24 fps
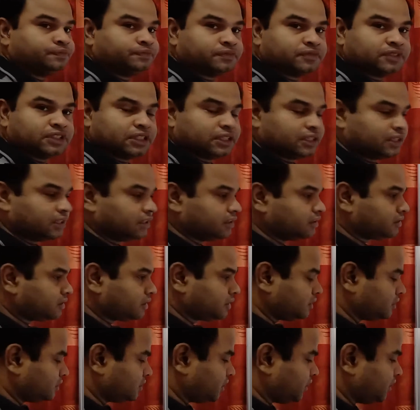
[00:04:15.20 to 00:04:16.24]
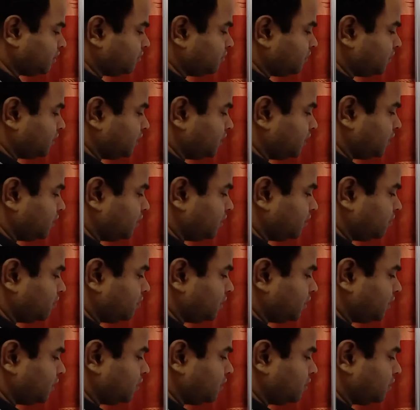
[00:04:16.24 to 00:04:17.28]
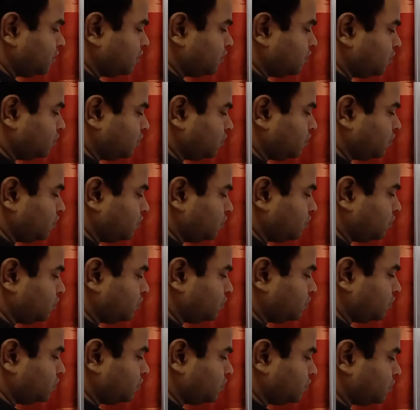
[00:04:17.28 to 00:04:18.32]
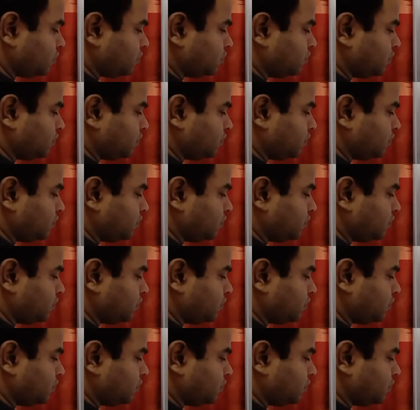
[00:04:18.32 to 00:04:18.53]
Distance same, A by root 2 square.